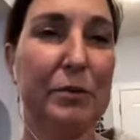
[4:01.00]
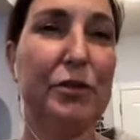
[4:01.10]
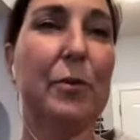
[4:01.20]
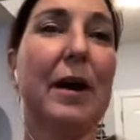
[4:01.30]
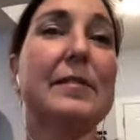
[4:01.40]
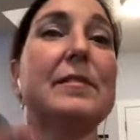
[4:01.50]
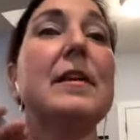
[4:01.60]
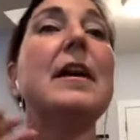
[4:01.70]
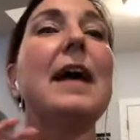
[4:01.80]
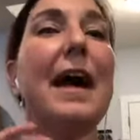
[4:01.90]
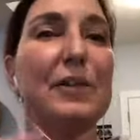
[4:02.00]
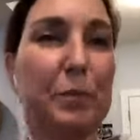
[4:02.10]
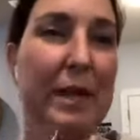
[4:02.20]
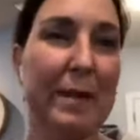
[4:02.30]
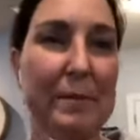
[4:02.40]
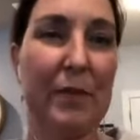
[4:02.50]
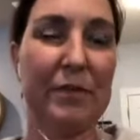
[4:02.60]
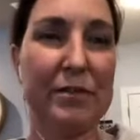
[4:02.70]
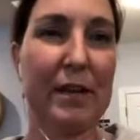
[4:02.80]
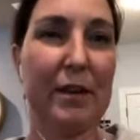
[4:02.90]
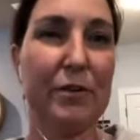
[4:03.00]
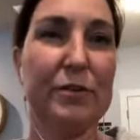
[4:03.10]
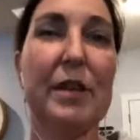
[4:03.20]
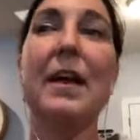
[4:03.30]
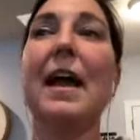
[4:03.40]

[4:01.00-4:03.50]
to us as we came down the stairs.